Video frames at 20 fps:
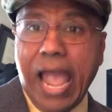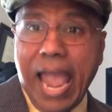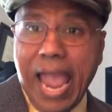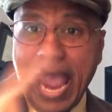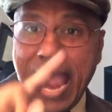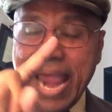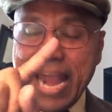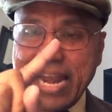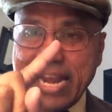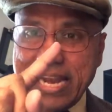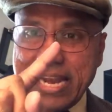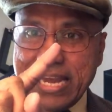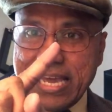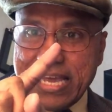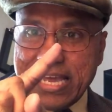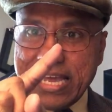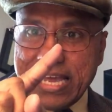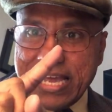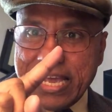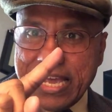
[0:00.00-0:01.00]
and
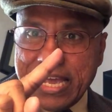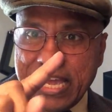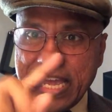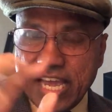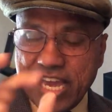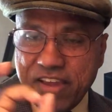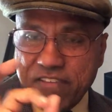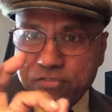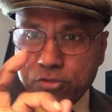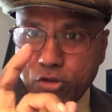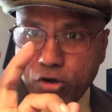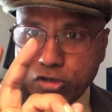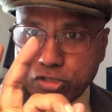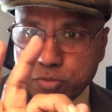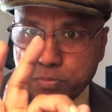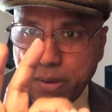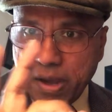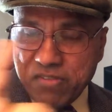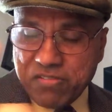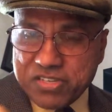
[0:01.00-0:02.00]
if
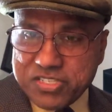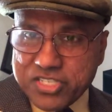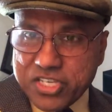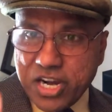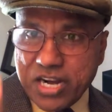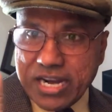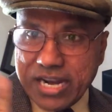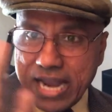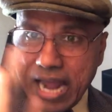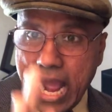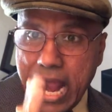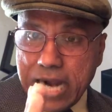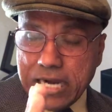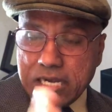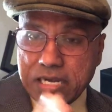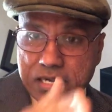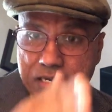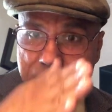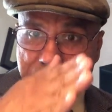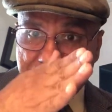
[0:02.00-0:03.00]
those powers are not